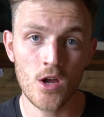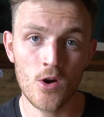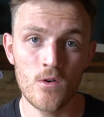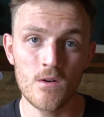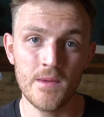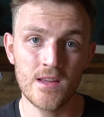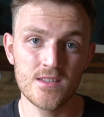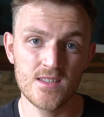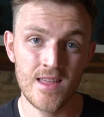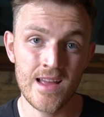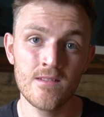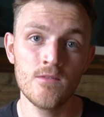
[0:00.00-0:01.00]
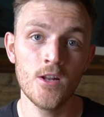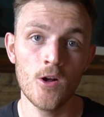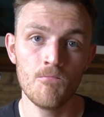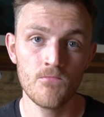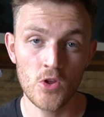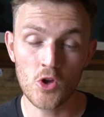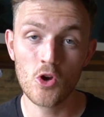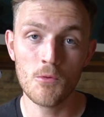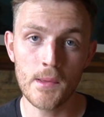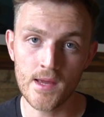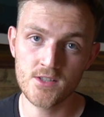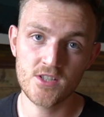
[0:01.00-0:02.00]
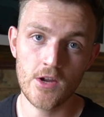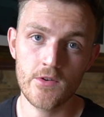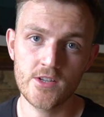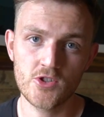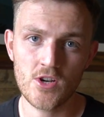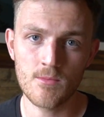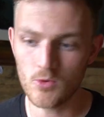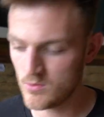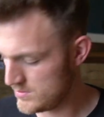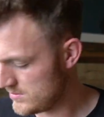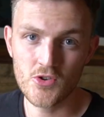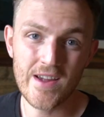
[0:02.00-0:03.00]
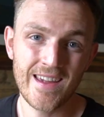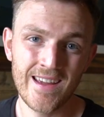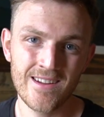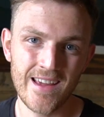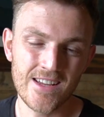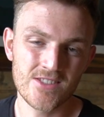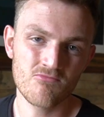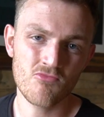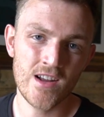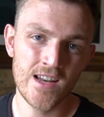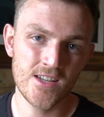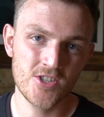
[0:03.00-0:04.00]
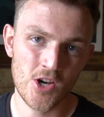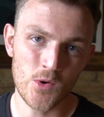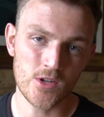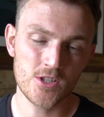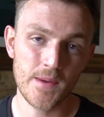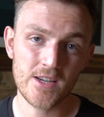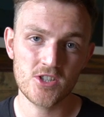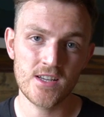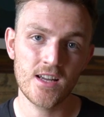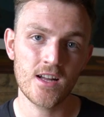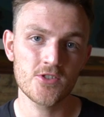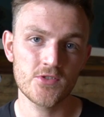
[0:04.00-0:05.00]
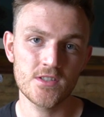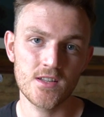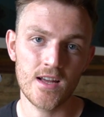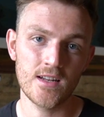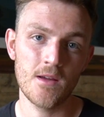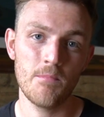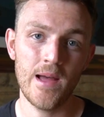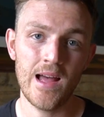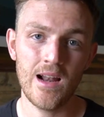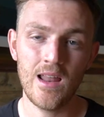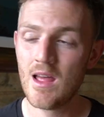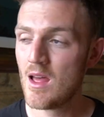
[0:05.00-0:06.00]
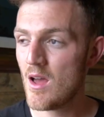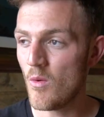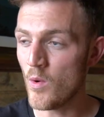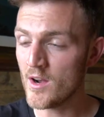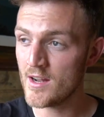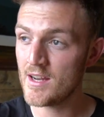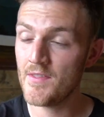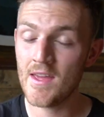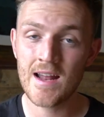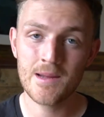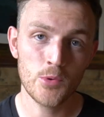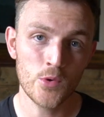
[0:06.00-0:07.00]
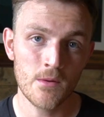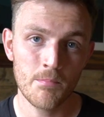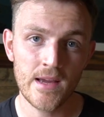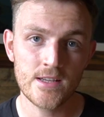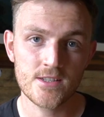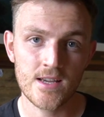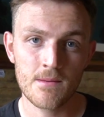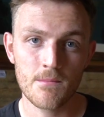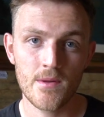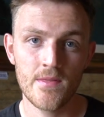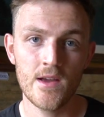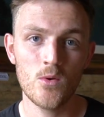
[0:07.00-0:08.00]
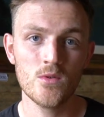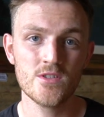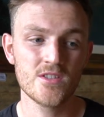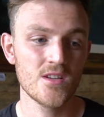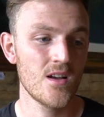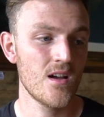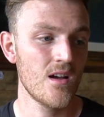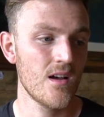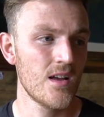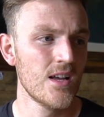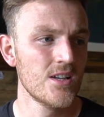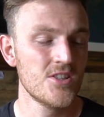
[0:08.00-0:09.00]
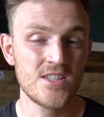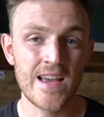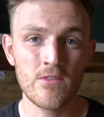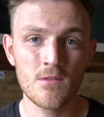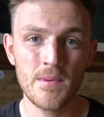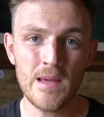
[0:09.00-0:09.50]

cold, because then, you know, you could be in serious trouble. Trekking isn't really a joke, especially in countries like Nepal. When I did the Annapurna base camp, there was 7